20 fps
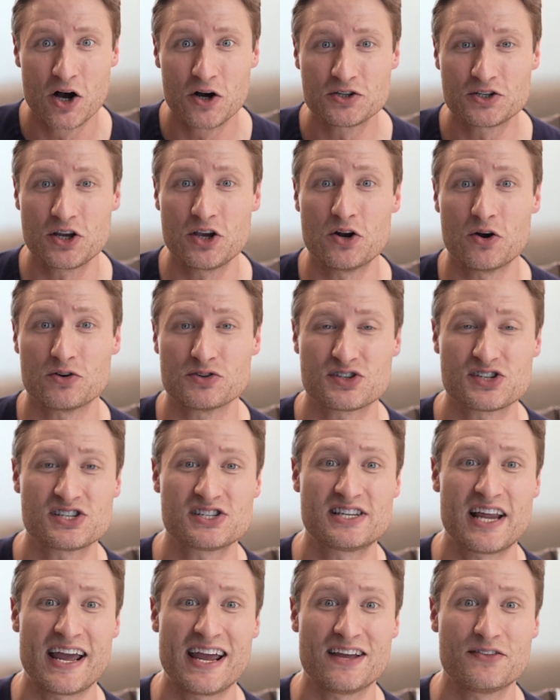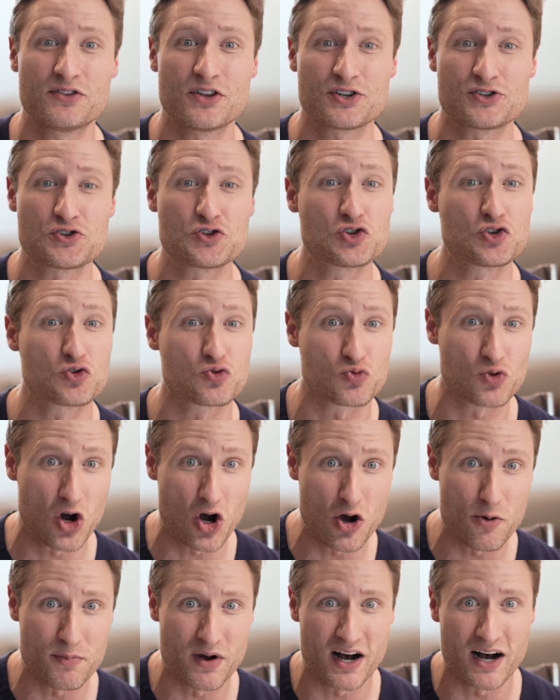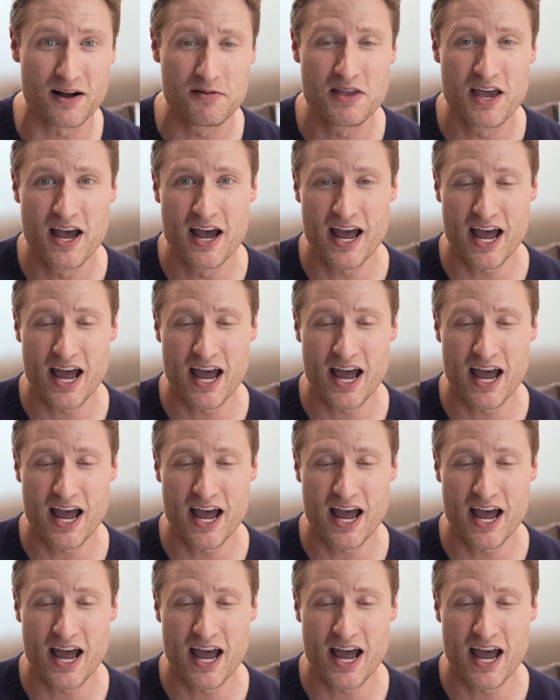so you don't stain the stroma